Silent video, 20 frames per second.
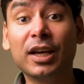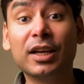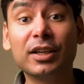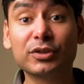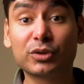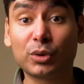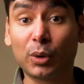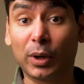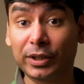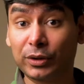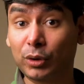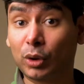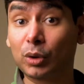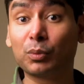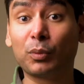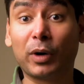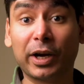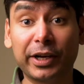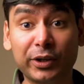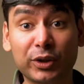So I thought
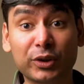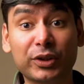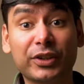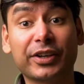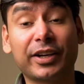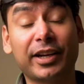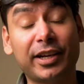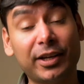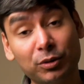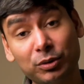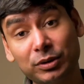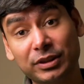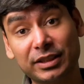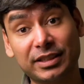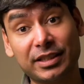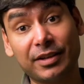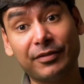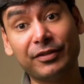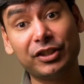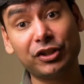why not try out the
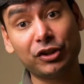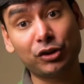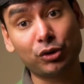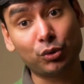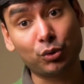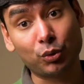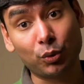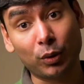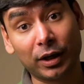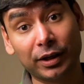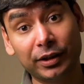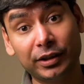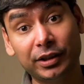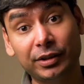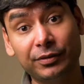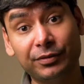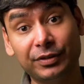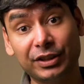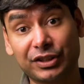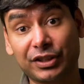70 to
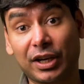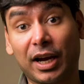200 which